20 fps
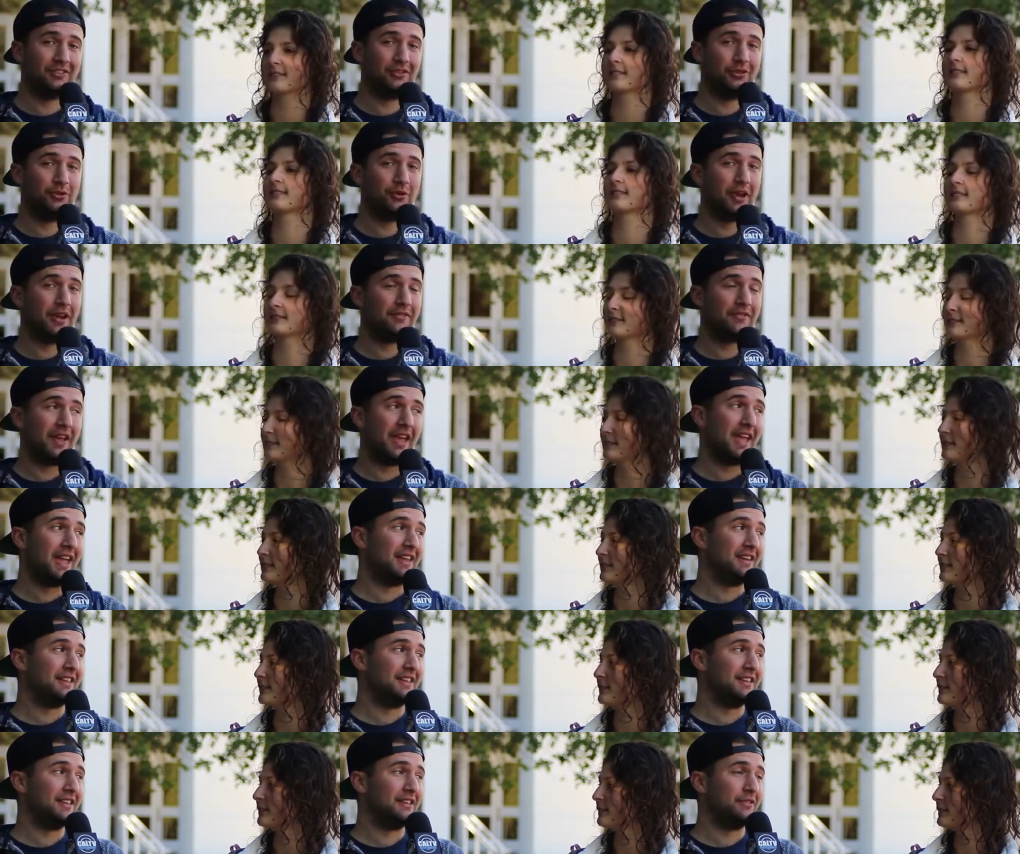Speaker 1: Do you have
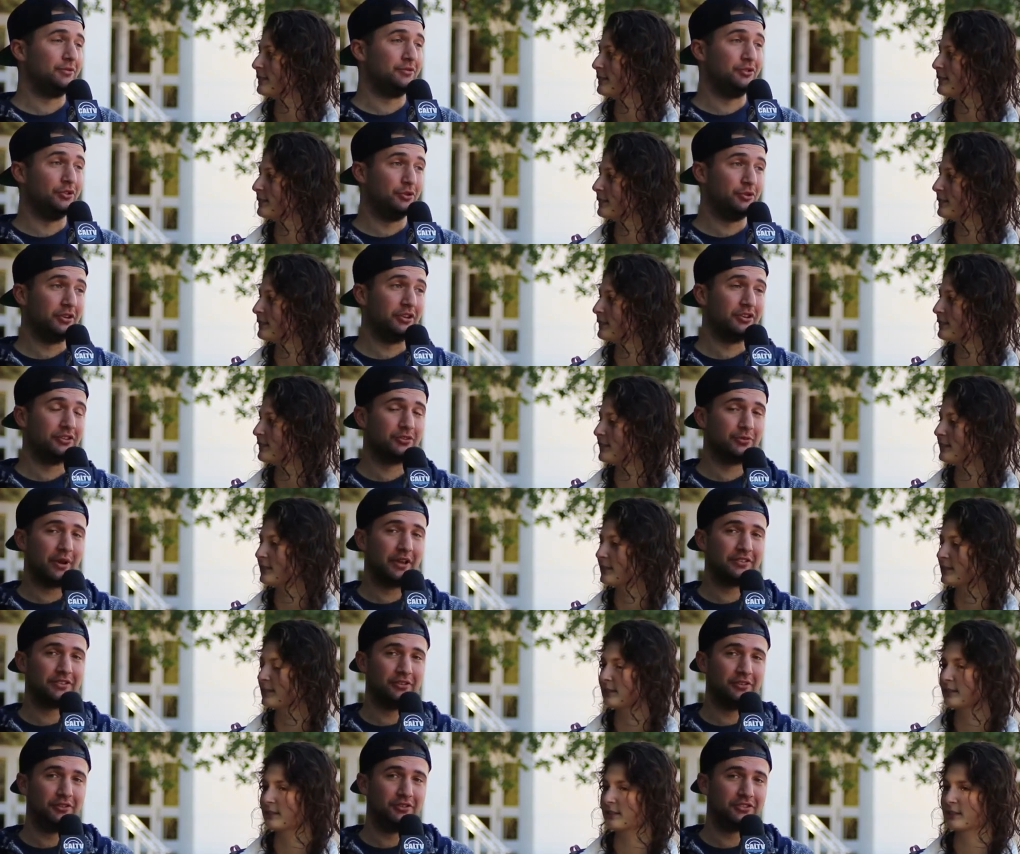any New Year's
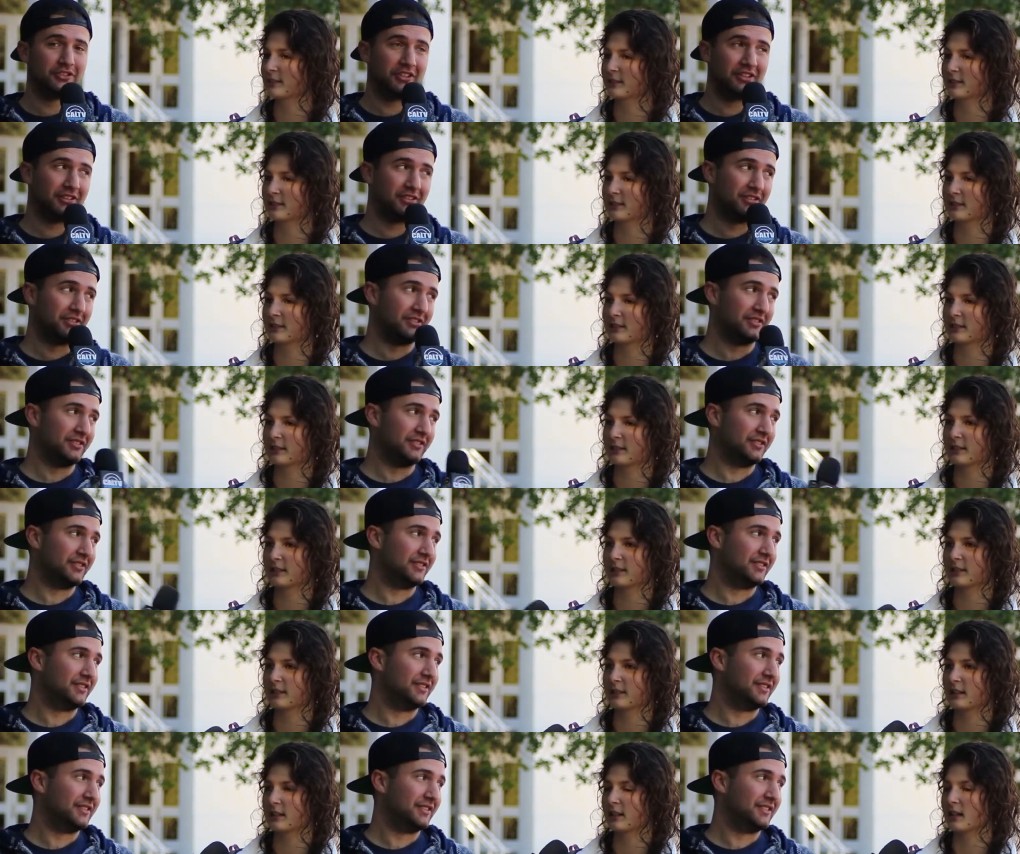resolutions?
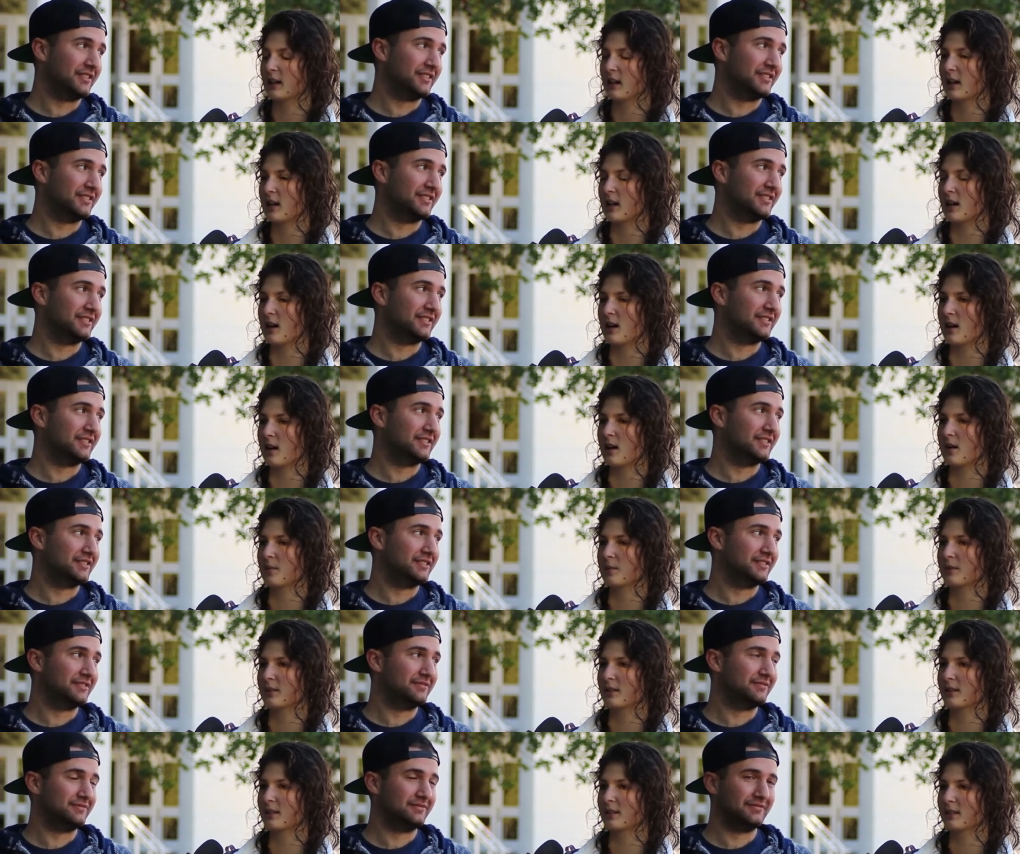
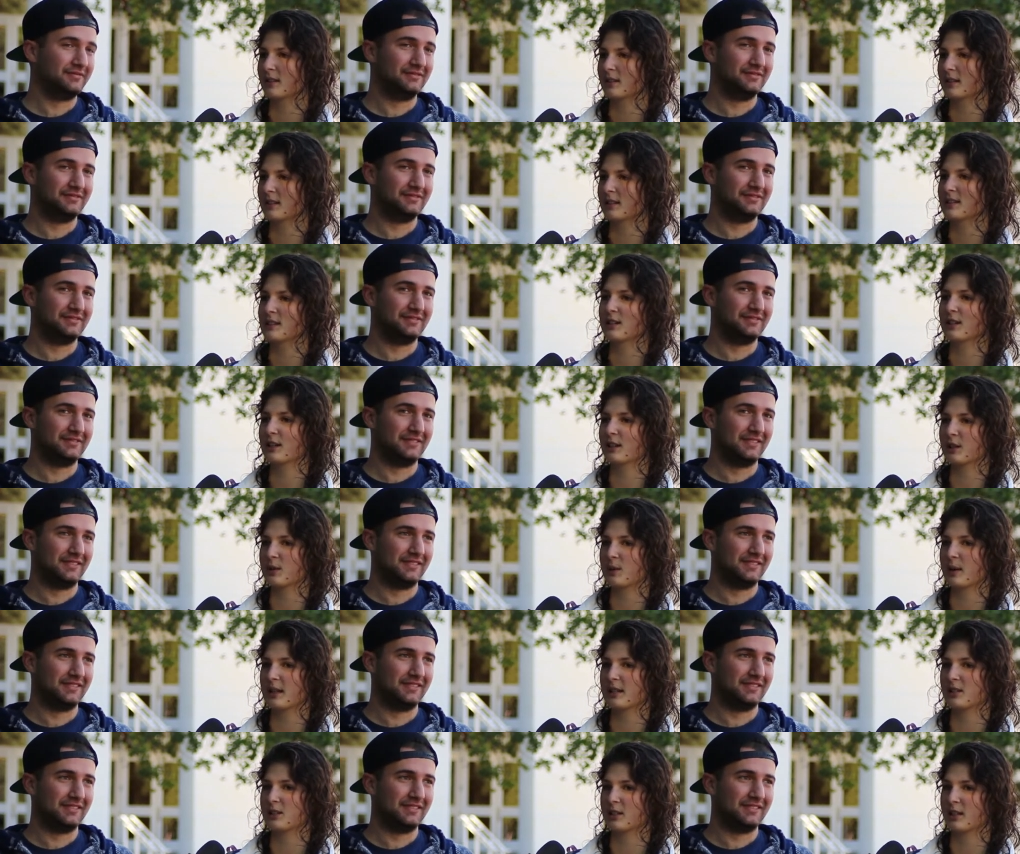
Speaker 2: Um, it's a good
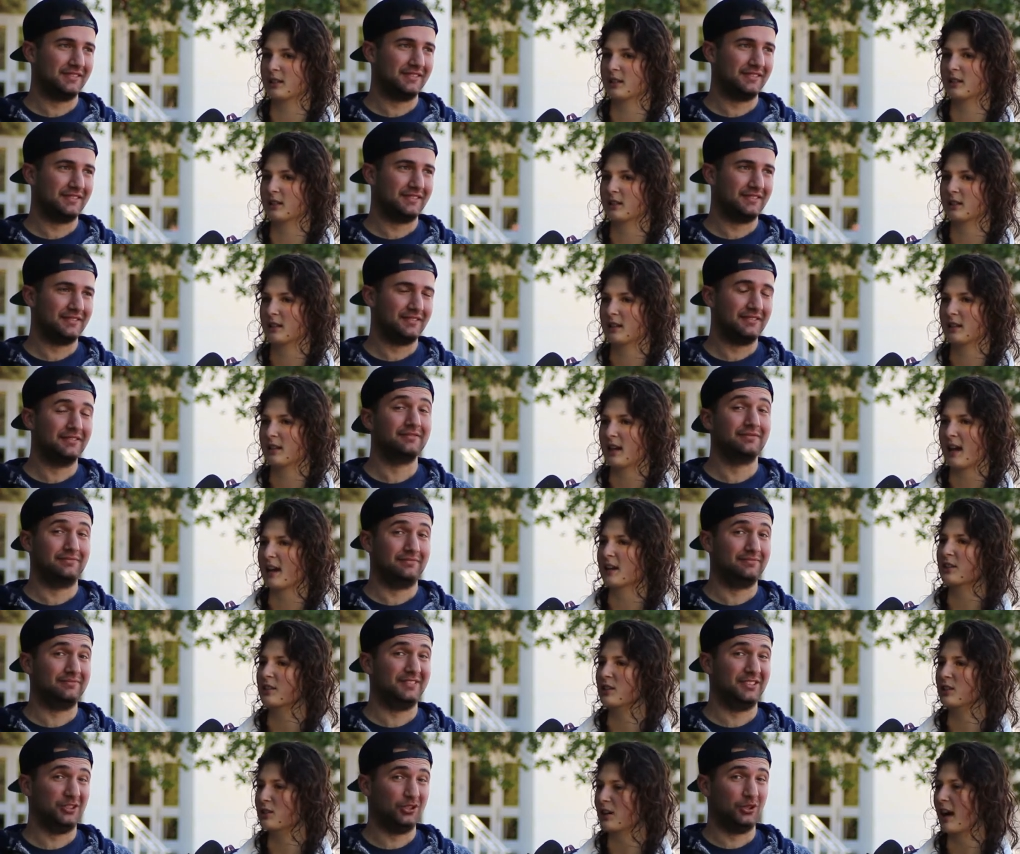question.
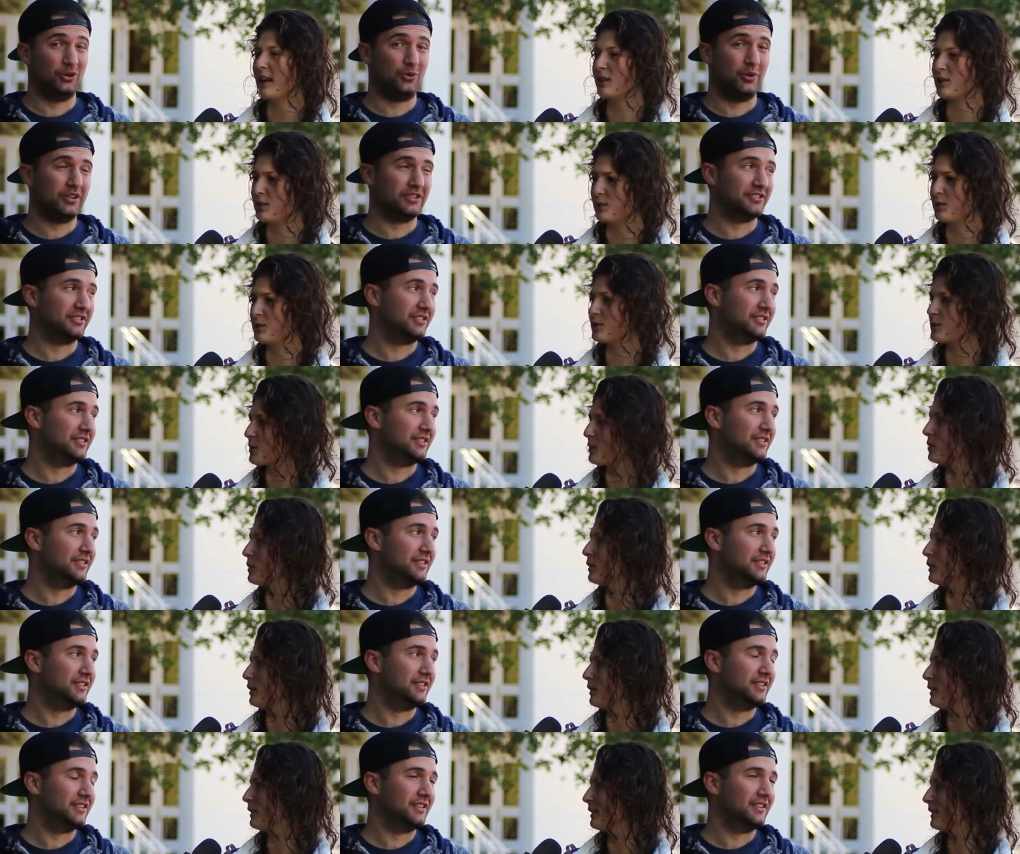Actually, try to do
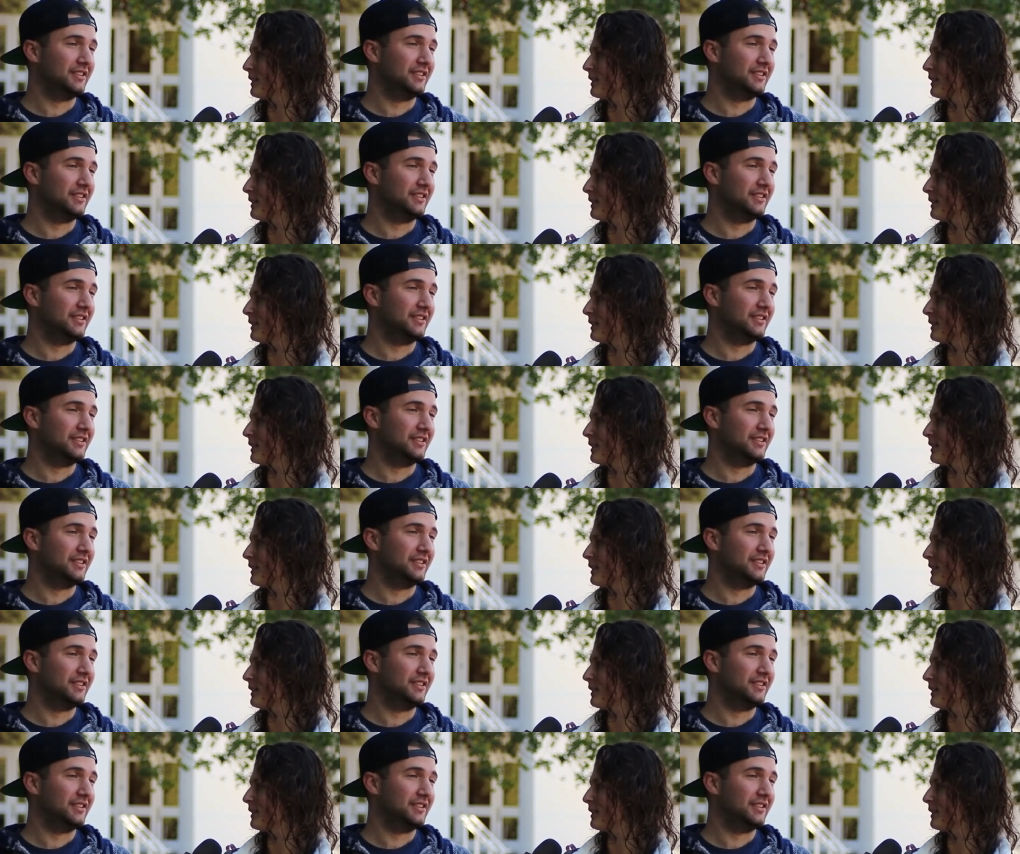school.